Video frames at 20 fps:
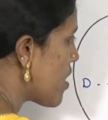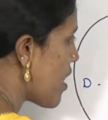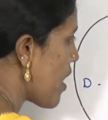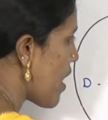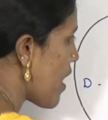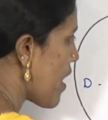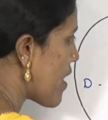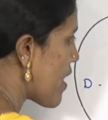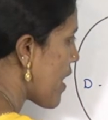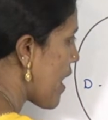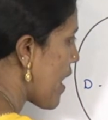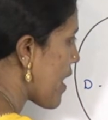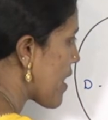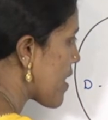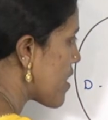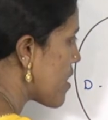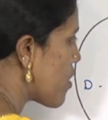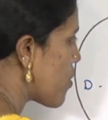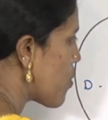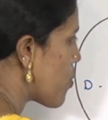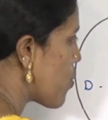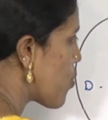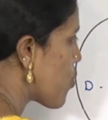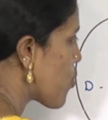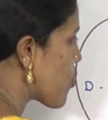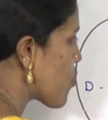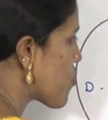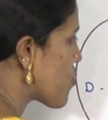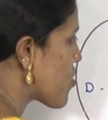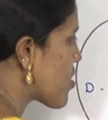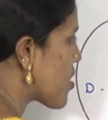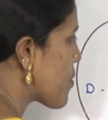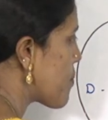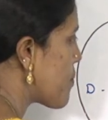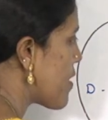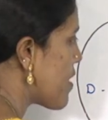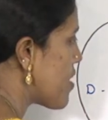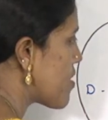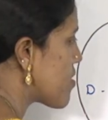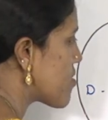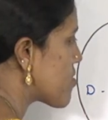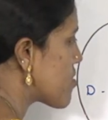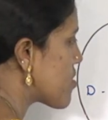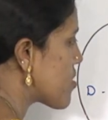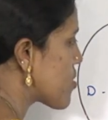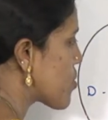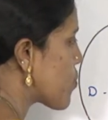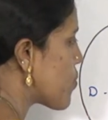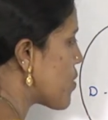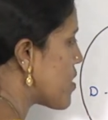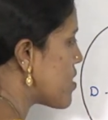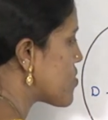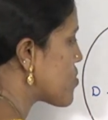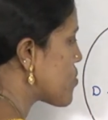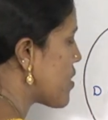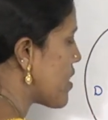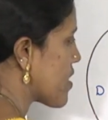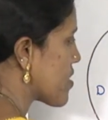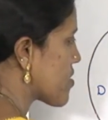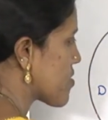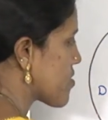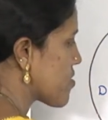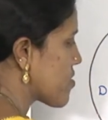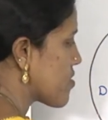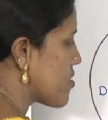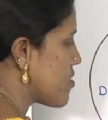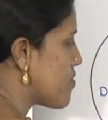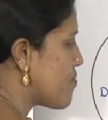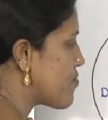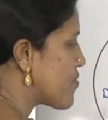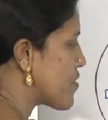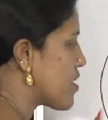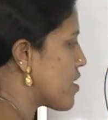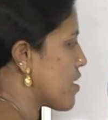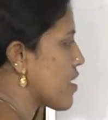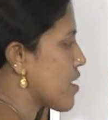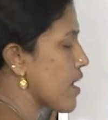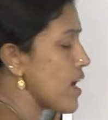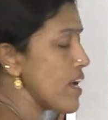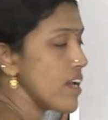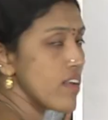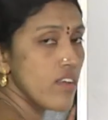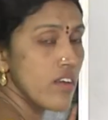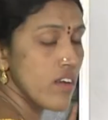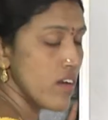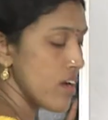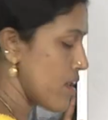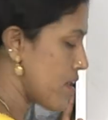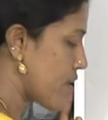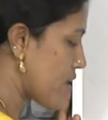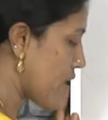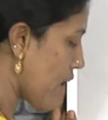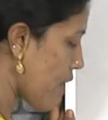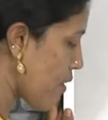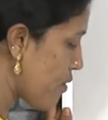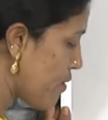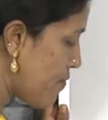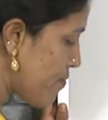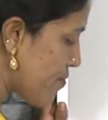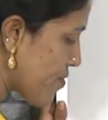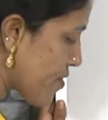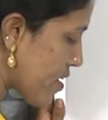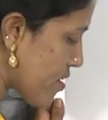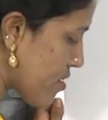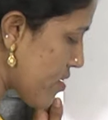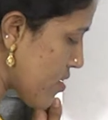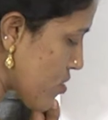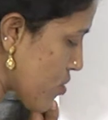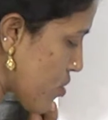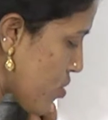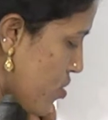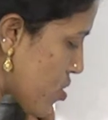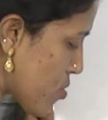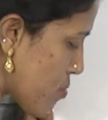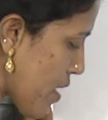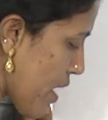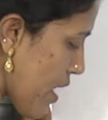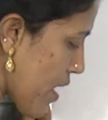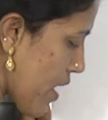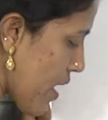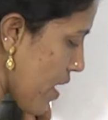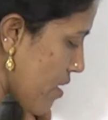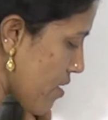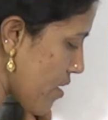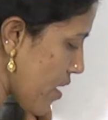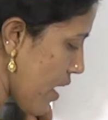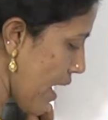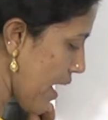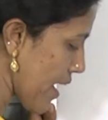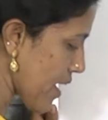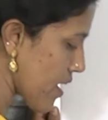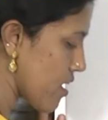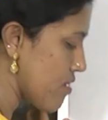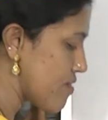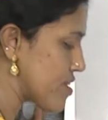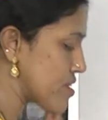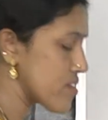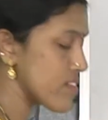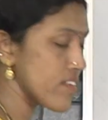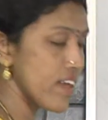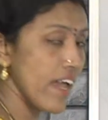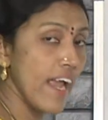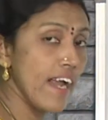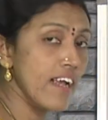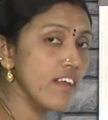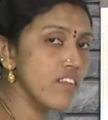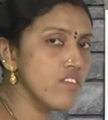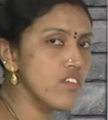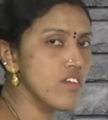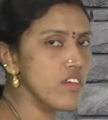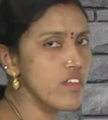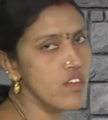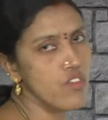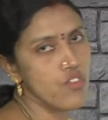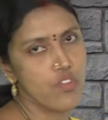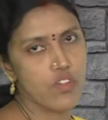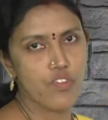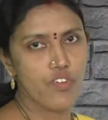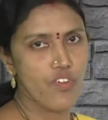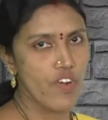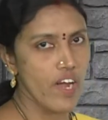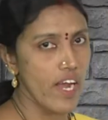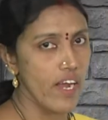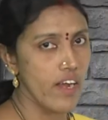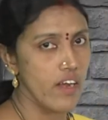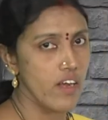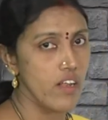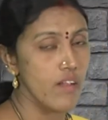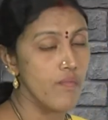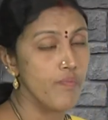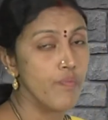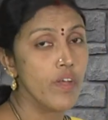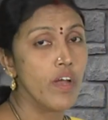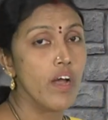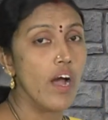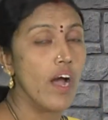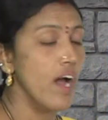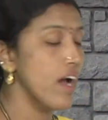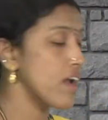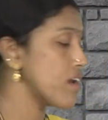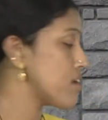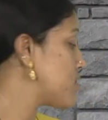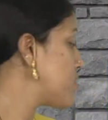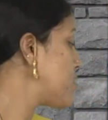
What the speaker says: and angle OCB is equal to x. Right. Now, this is going to be an angle which is exterior to the triangle, and